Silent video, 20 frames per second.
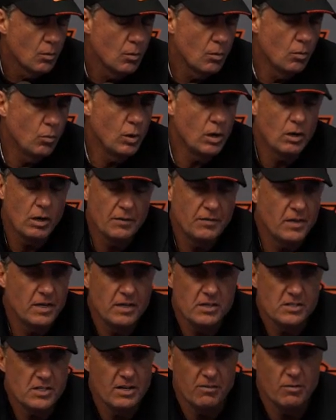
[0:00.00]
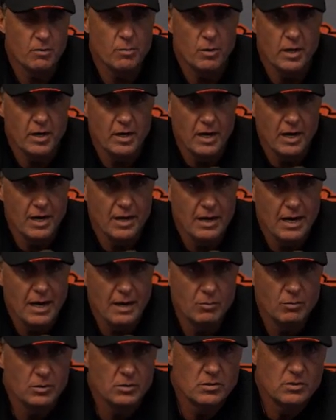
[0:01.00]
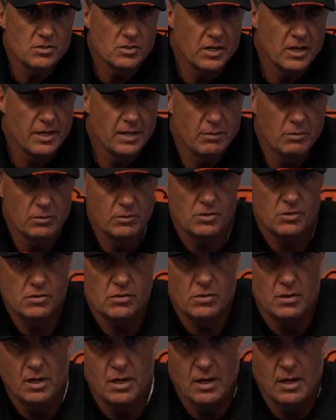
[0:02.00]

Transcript: Well, I think it's everybody. I wouldn't say it was,